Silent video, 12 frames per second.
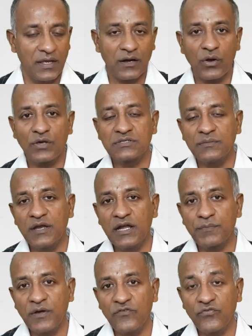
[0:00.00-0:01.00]
Then clause number
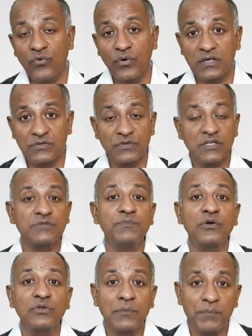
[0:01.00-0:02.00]
8.4 is with
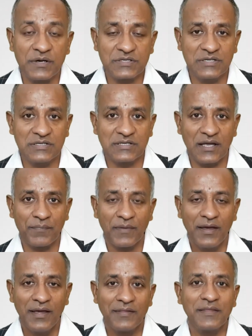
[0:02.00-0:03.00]
respect to the purchasing,
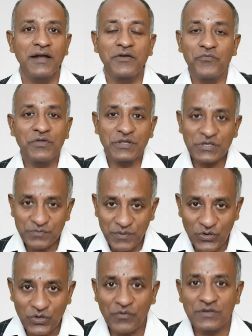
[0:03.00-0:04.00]
that with
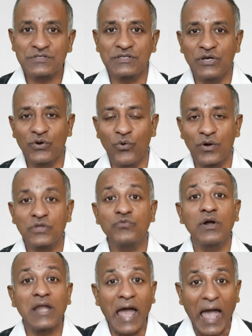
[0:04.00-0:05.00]
respect to our stakeholders,
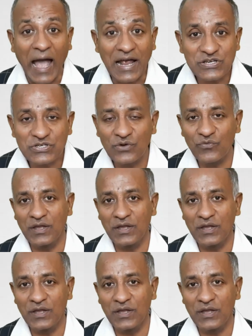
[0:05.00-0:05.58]
what action